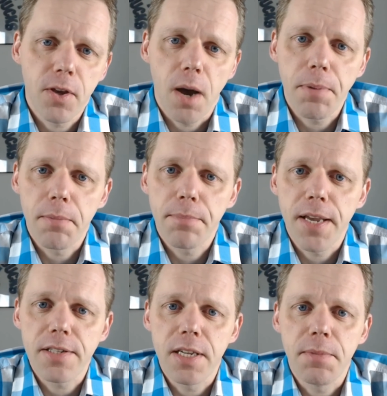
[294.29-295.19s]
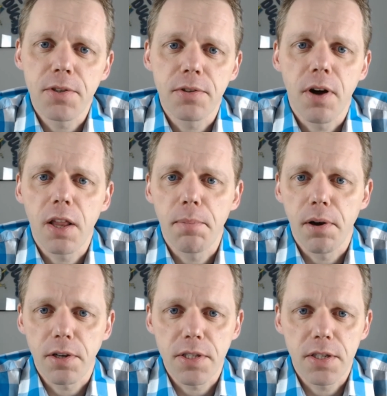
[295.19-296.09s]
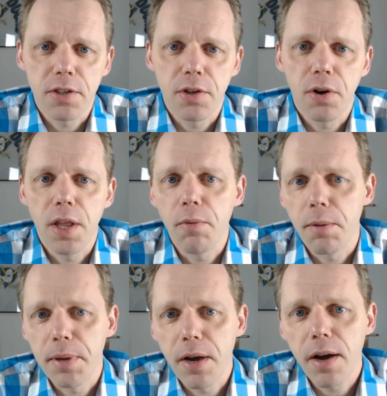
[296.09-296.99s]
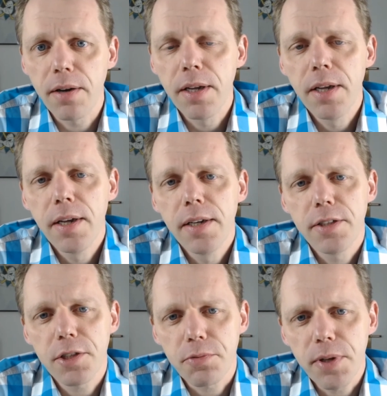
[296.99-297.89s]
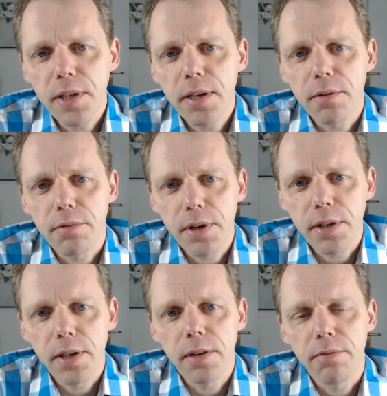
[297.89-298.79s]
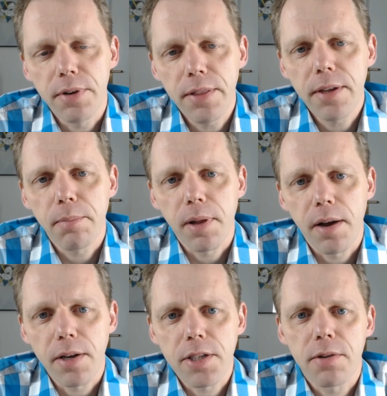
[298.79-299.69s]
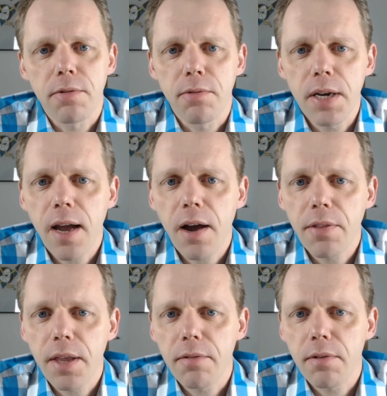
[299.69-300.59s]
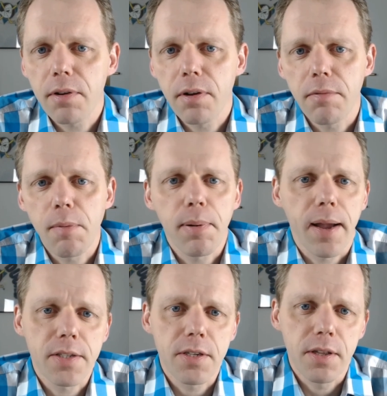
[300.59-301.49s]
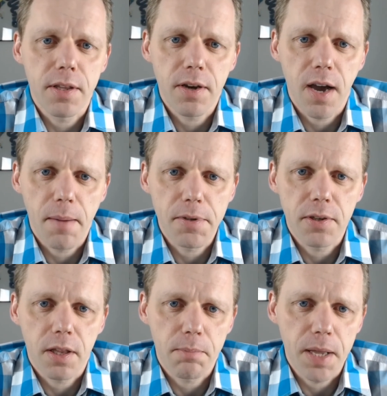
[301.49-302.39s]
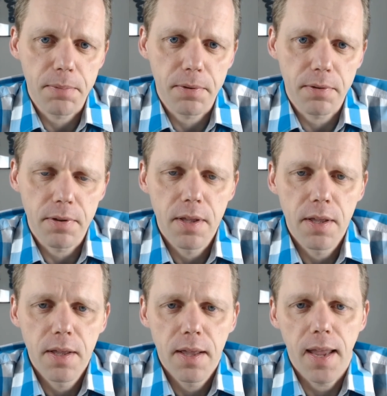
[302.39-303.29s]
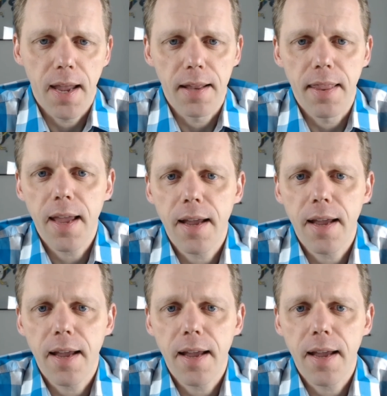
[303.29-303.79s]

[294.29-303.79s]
copy and paste email to all the bloggers that you know that you want to be on. just really read their blogs, read how they reply to in the comments to other people, and